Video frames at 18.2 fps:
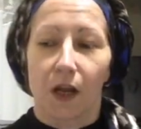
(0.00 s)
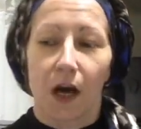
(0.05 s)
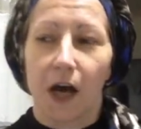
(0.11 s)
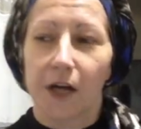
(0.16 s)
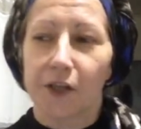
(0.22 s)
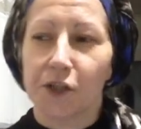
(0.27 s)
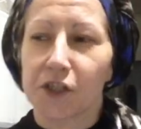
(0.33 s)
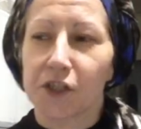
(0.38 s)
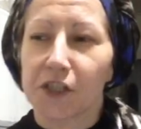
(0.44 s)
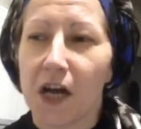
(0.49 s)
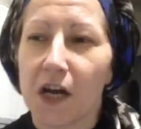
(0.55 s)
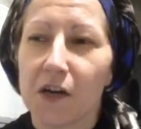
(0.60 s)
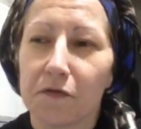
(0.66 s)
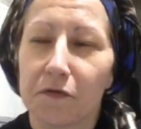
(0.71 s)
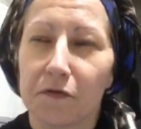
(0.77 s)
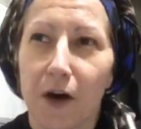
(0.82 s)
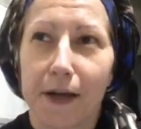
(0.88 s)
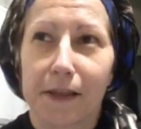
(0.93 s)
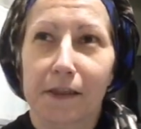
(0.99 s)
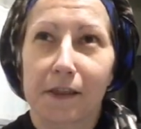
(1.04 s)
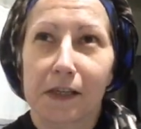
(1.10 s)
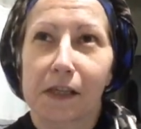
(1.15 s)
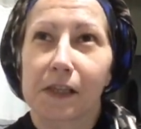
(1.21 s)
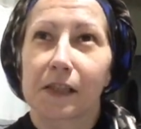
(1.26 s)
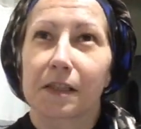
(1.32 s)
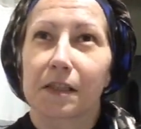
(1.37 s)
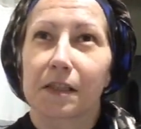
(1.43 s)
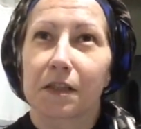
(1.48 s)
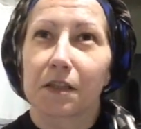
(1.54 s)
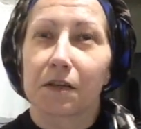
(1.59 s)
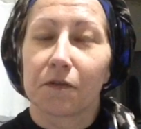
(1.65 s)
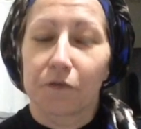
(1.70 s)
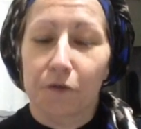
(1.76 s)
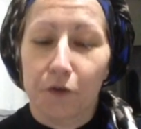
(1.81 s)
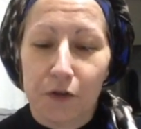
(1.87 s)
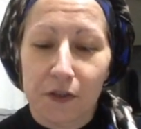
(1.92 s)
I just kind of find this
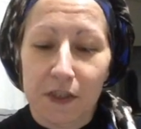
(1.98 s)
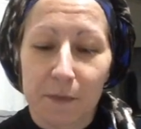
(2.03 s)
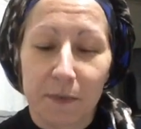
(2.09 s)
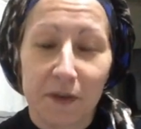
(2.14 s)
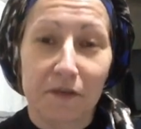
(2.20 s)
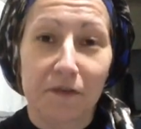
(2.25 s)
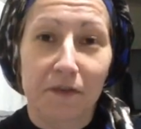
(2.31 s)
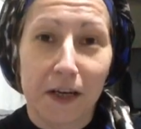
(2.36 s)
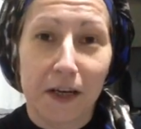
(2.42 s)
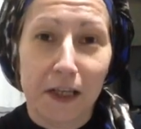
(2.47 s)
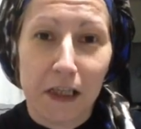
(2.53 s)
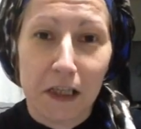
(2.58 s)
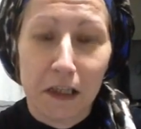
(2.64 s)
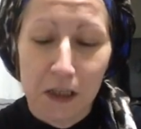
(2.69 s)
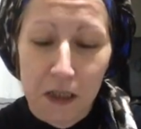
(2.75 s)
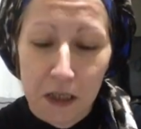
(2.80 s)
verse a bit funny